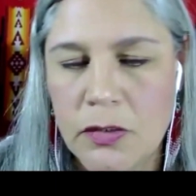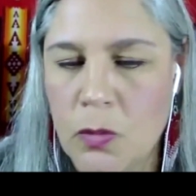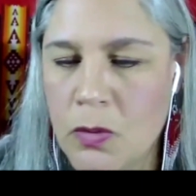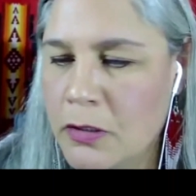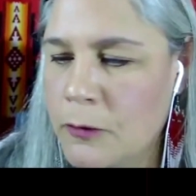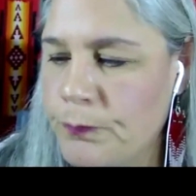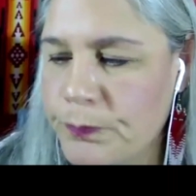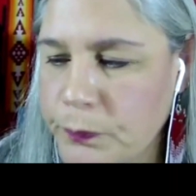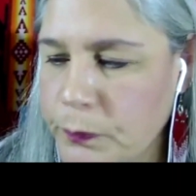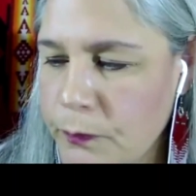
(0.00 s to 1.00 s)
your
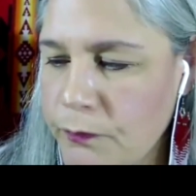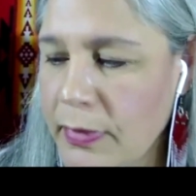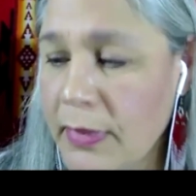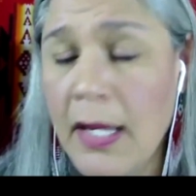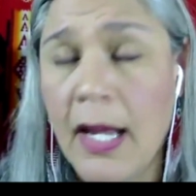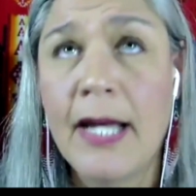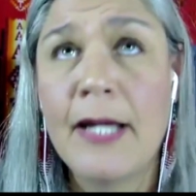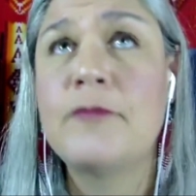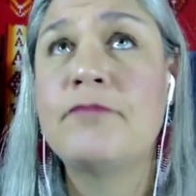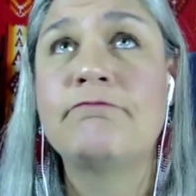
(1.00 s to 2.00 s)

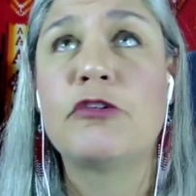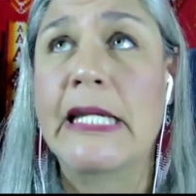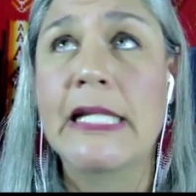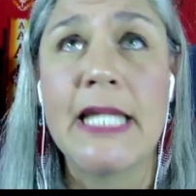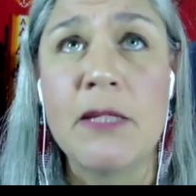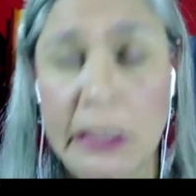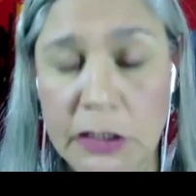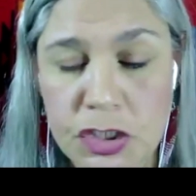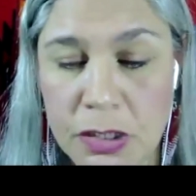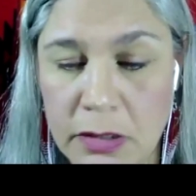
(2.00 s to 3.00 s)

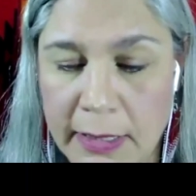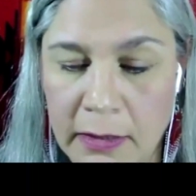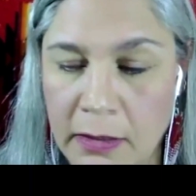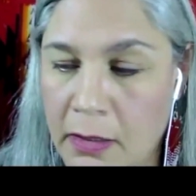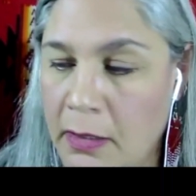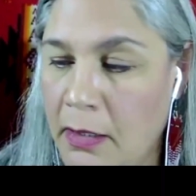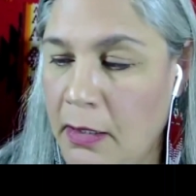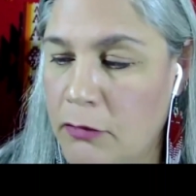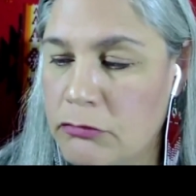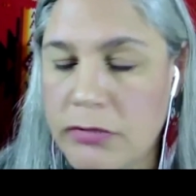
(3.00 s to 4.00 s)
reclaiming journey,
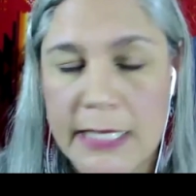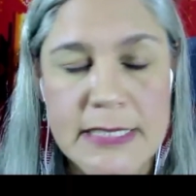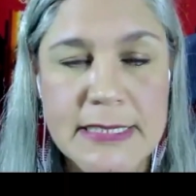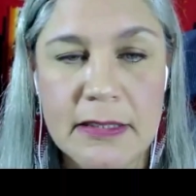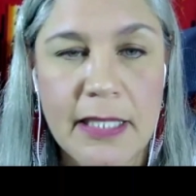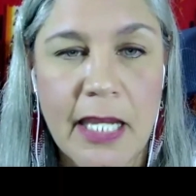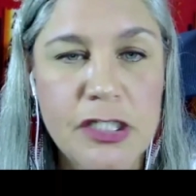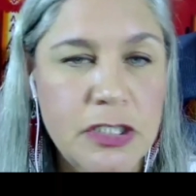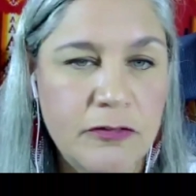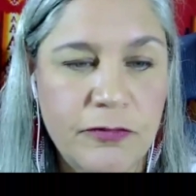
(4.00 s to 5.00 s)

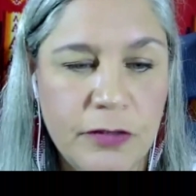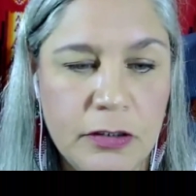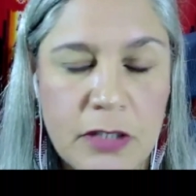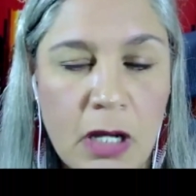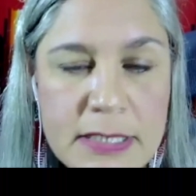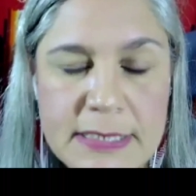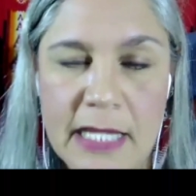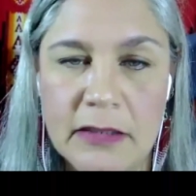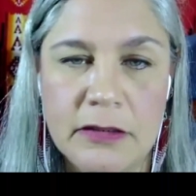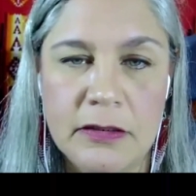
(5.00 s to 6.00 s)
reconciliation for
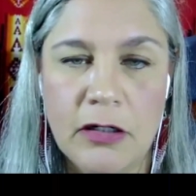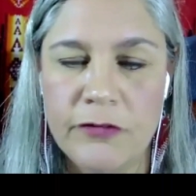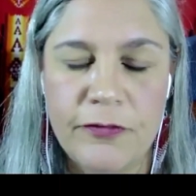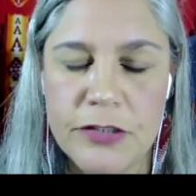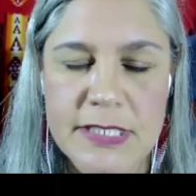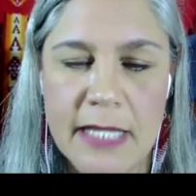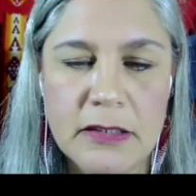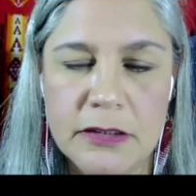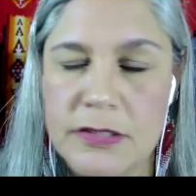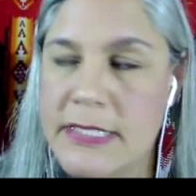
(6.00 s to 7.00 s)
non-settler or for
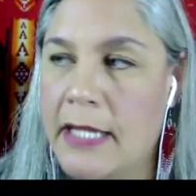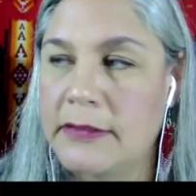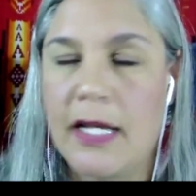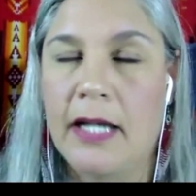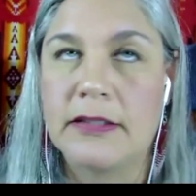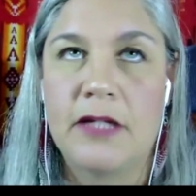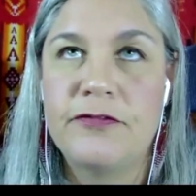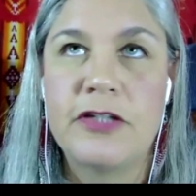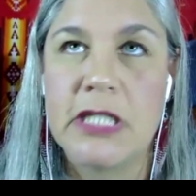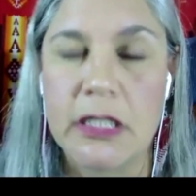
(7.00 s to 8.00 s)
settlers, I'd
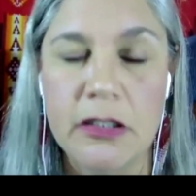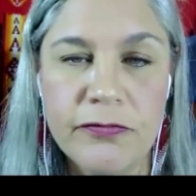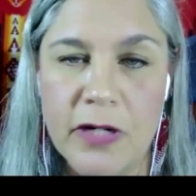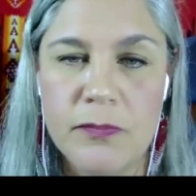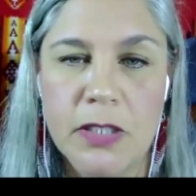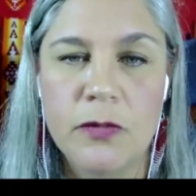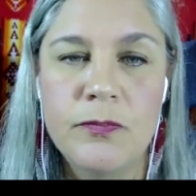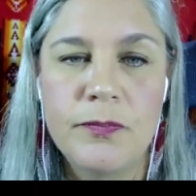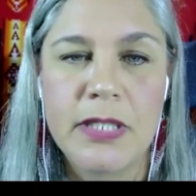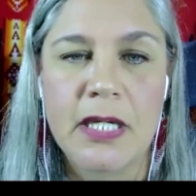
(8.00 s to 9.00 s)
love to hear from you,
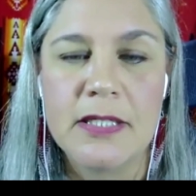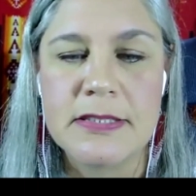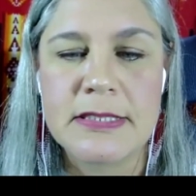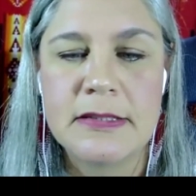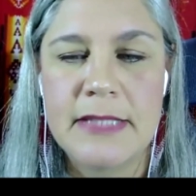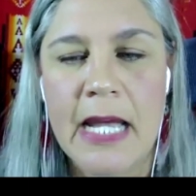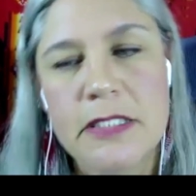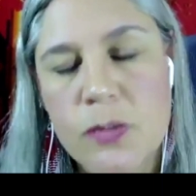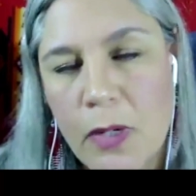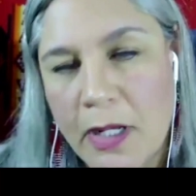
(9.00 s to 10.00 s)
because
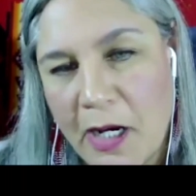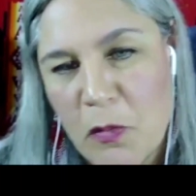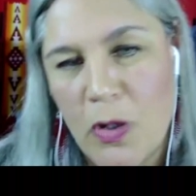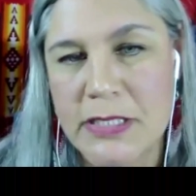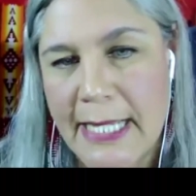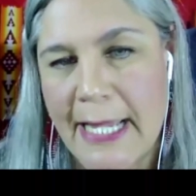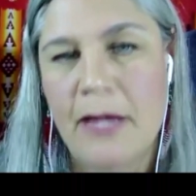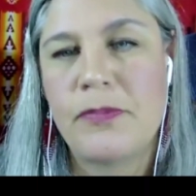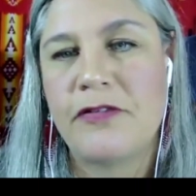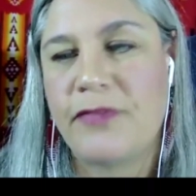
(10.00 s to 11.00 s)
that's what I want to
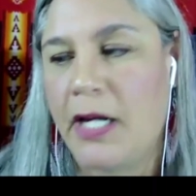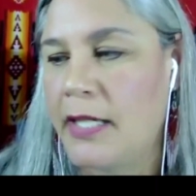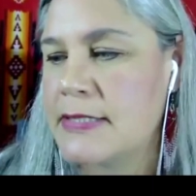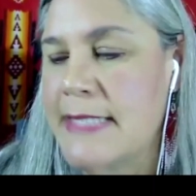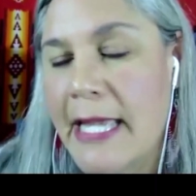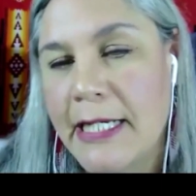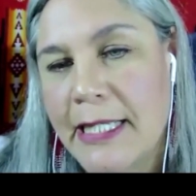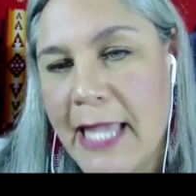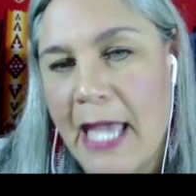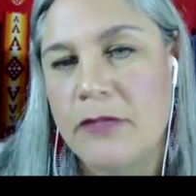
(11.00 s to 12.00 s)
amplify, is that
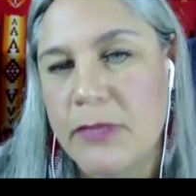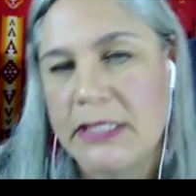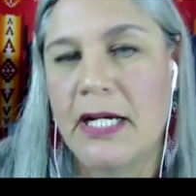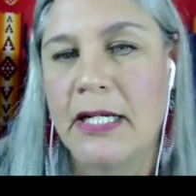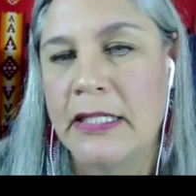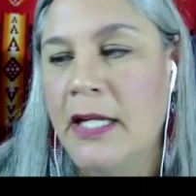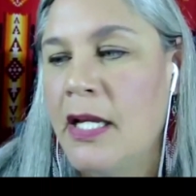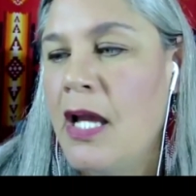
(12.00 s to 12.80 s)
it can be done.